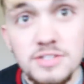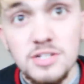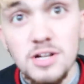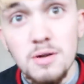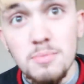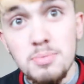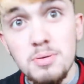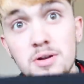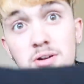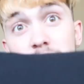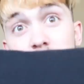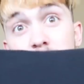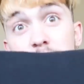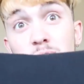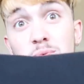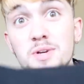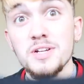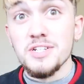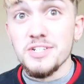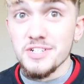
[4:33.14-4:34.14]
to start putting on
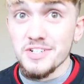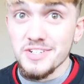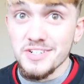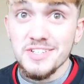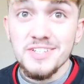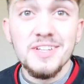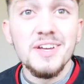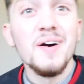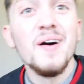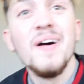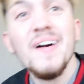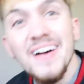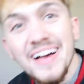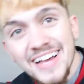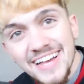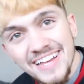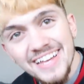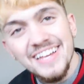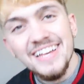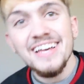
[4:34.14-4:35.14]
sweatshirts. So
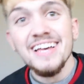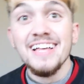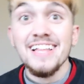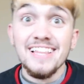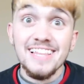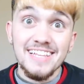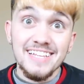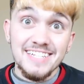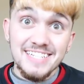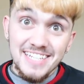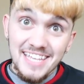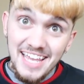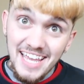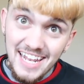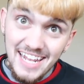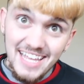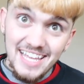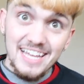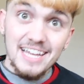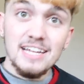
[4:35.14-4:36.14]
let's
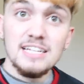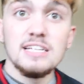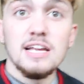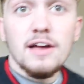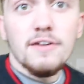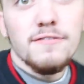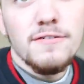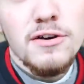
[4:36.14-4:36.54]
get it guys. I